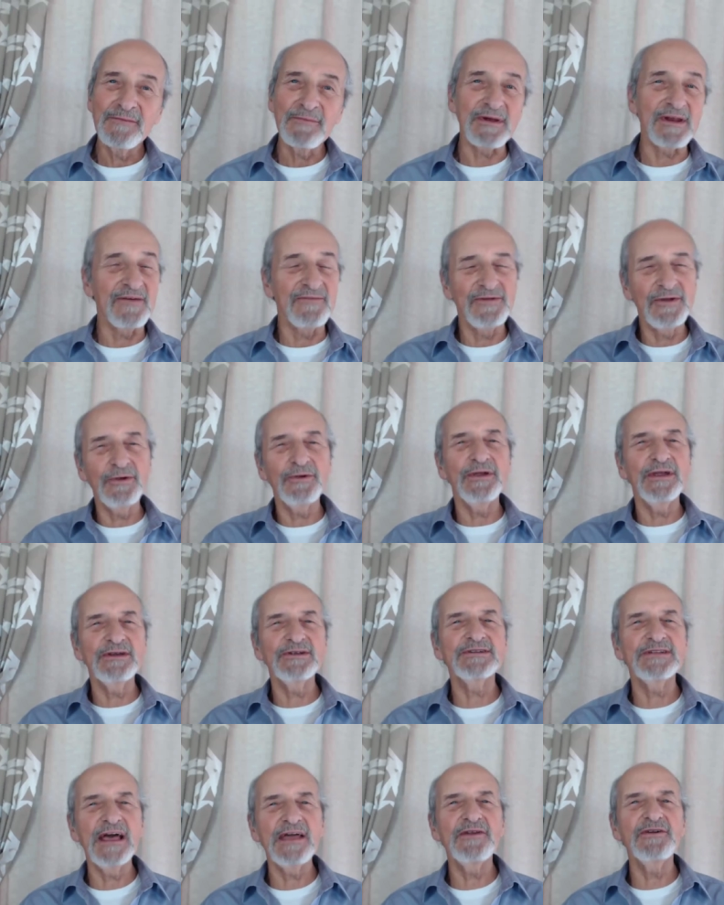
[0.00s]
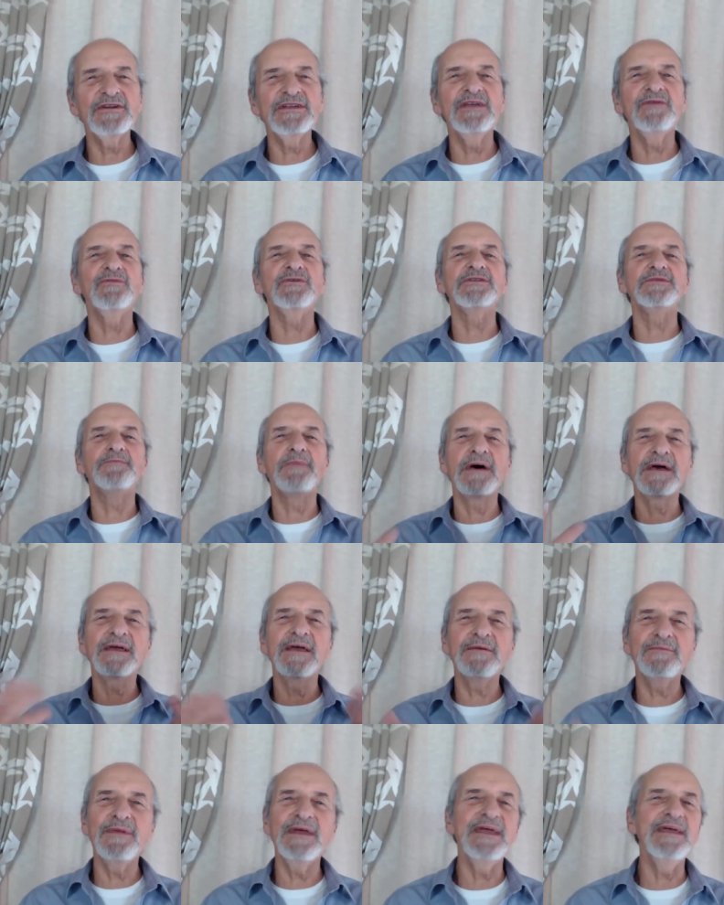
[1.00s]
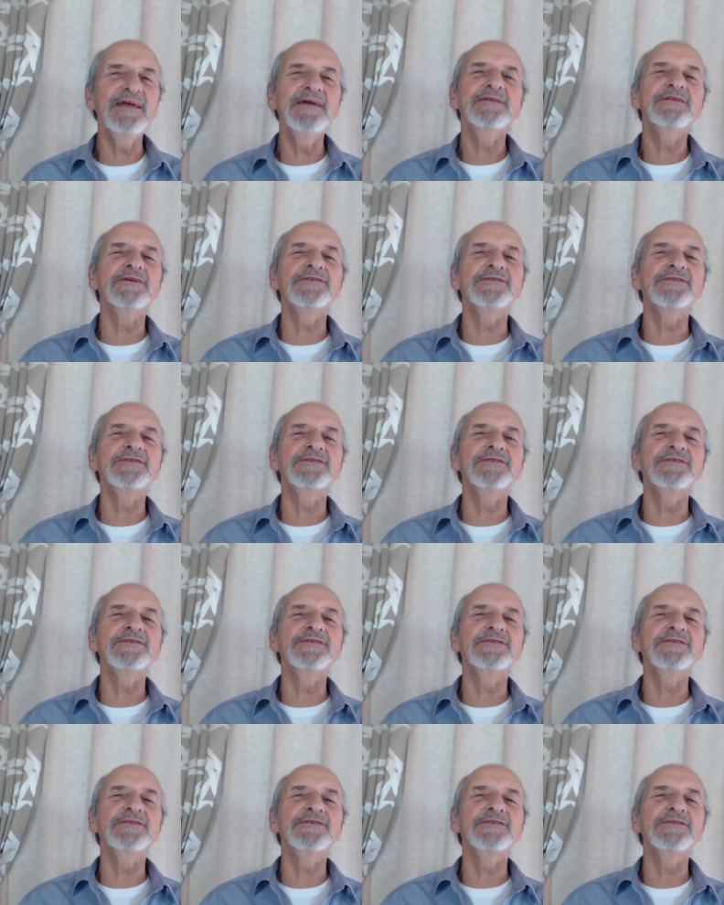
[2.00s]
but a few years later she was begging me